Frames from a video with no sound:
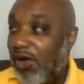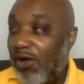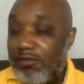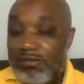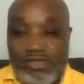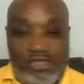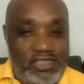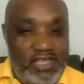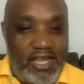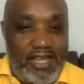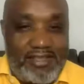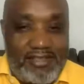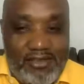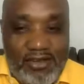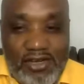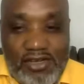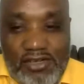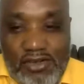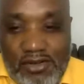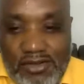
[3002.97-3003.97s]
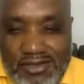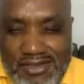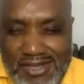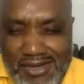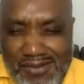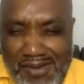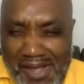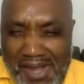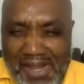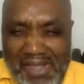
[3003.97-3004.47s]
object or don't
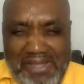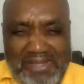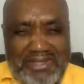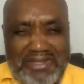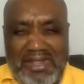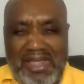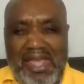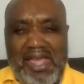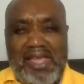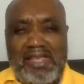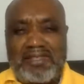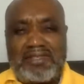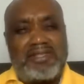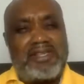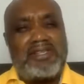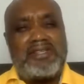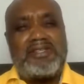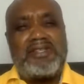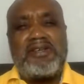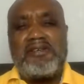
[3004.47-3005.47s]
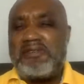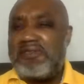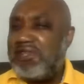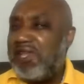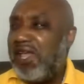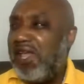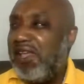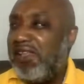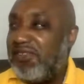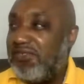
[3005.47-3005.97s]
say, "What is this? This don't
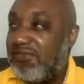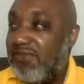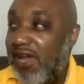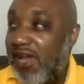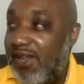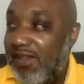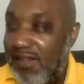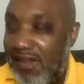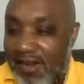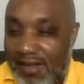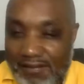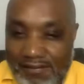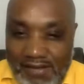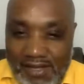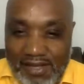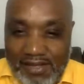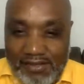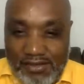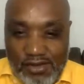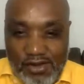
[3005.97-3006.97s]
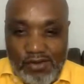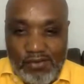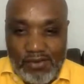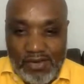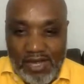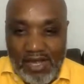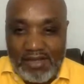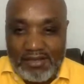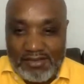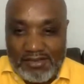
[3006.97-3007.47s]
taste right," then I'm like, "Yo,
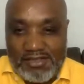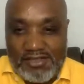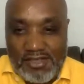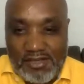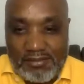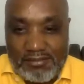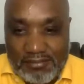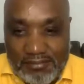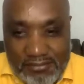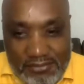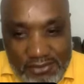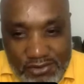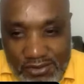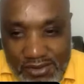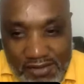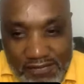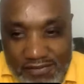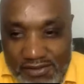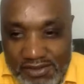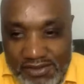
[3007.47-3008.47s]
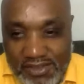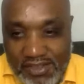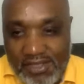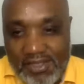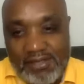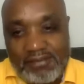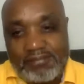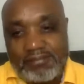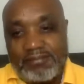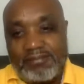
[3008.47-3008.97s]
we're onto something." I have to
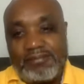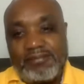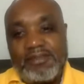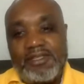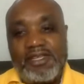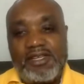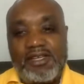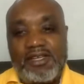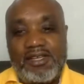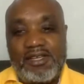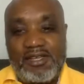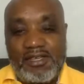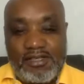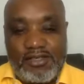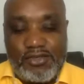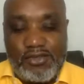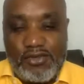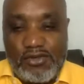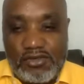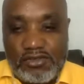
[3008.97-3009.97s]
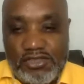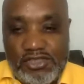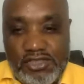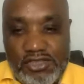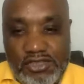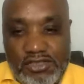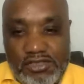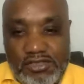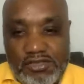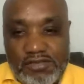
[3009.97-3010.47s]
tell them it's goat
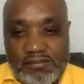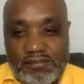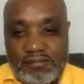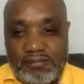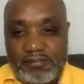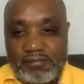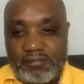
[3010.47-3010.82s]
cheese.